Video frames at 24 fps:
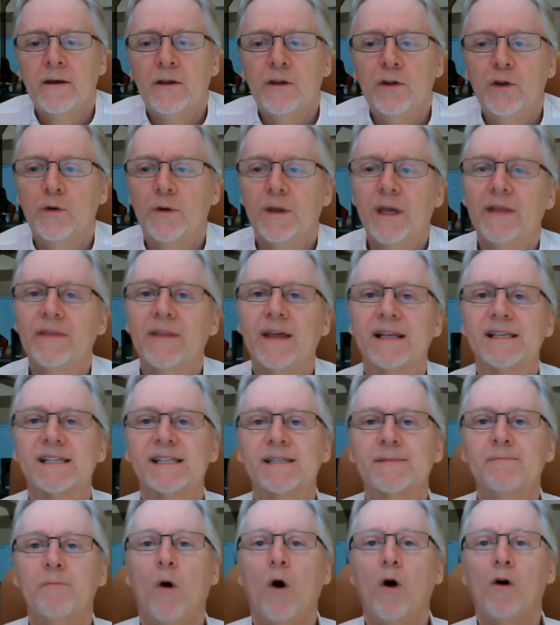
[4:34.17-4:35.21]
you get that
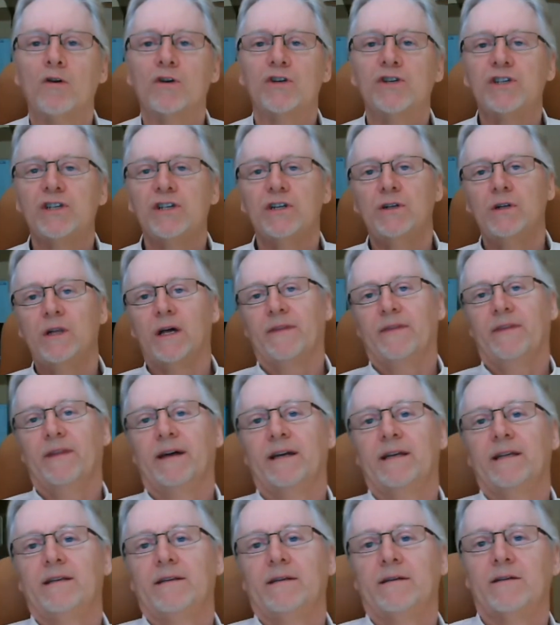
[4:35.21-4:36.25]
small chill at
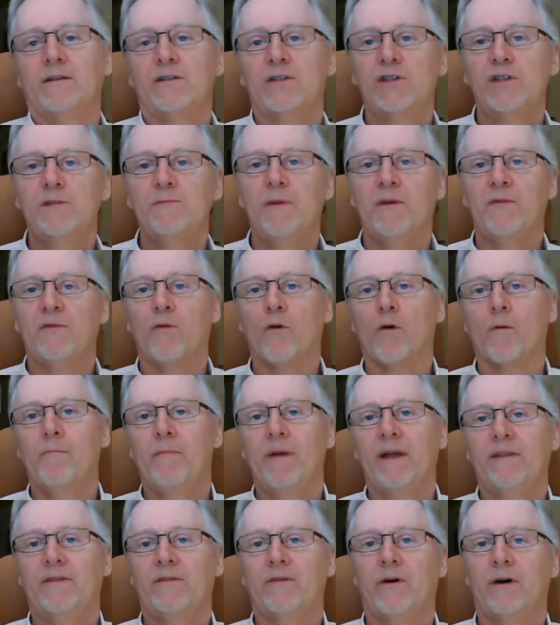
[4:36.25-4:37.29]
night just before
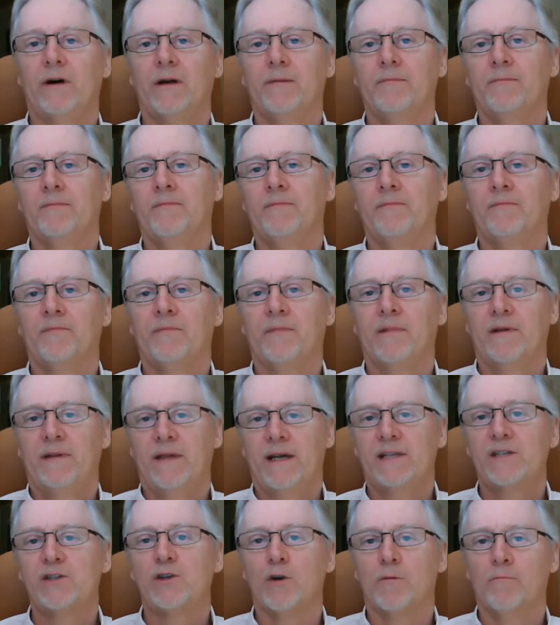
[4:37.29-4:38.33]
bedtime. And
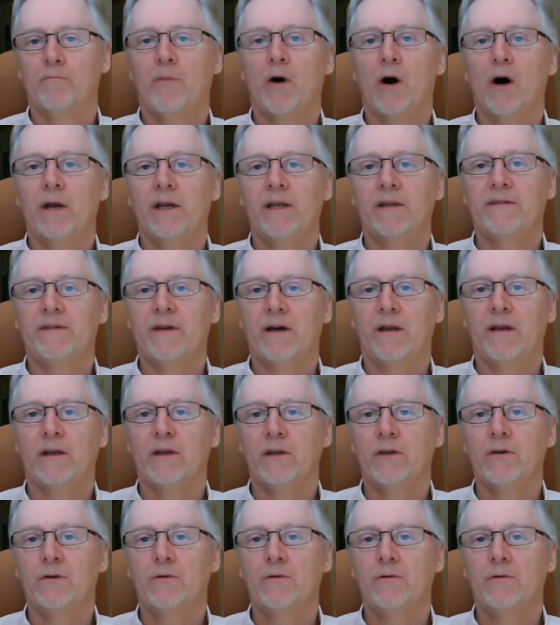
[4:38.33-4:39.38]
that's your body
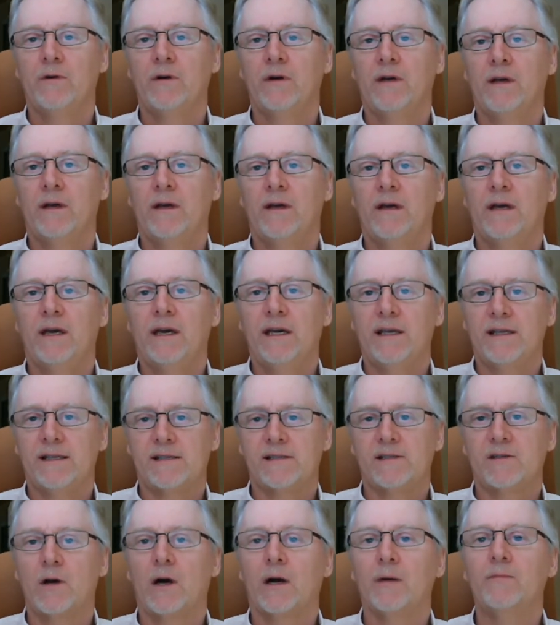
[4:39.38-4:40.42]
telling you, hey,
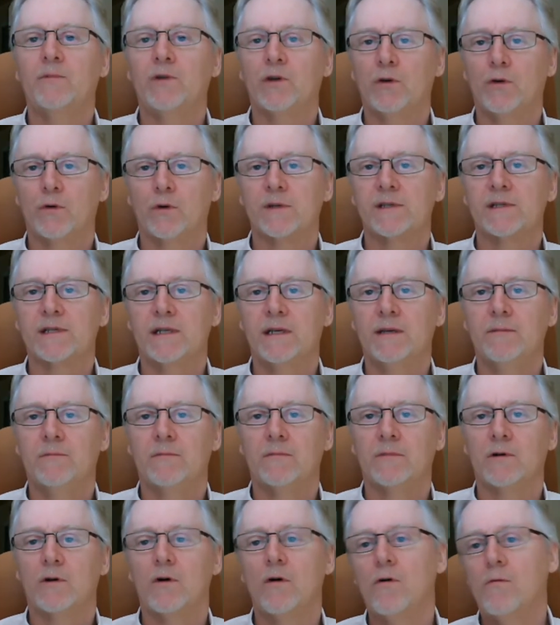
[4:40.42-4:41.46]
it's time to go to
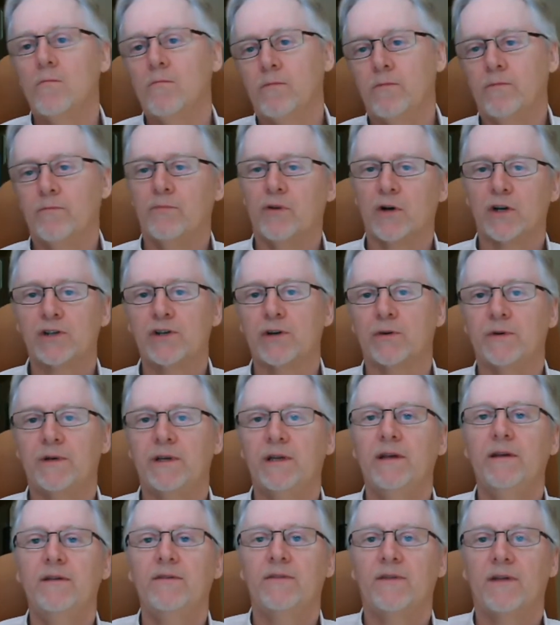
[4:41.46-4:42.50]
sleep. Go brush your
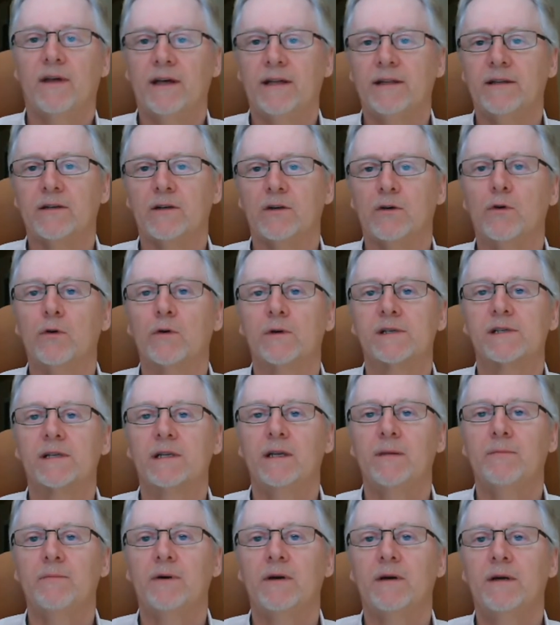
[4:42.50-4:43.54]
teeth and go to
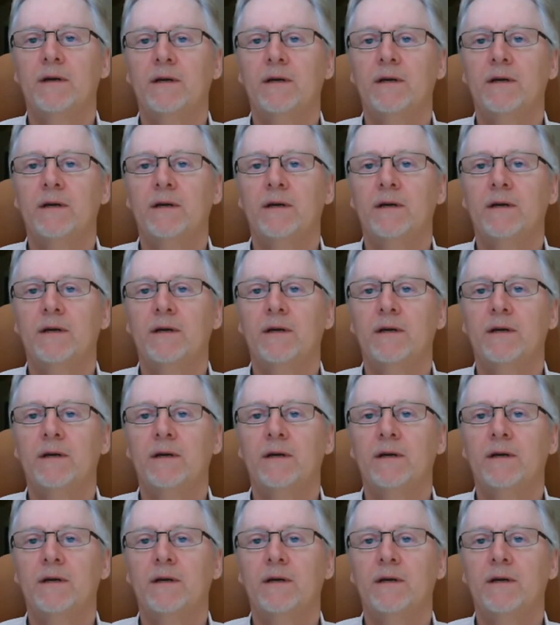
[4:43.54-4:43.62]
sleep.